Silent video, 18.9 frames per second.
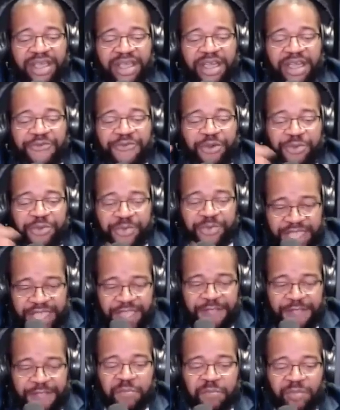for
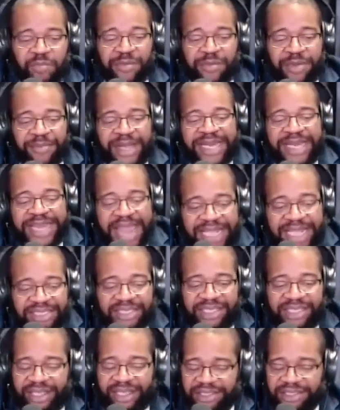me. But my next
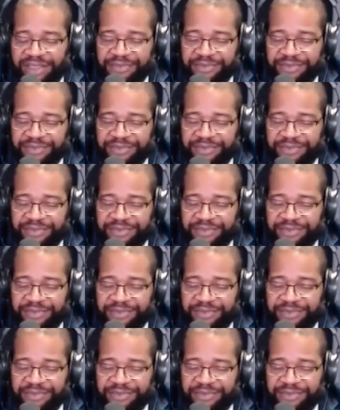guest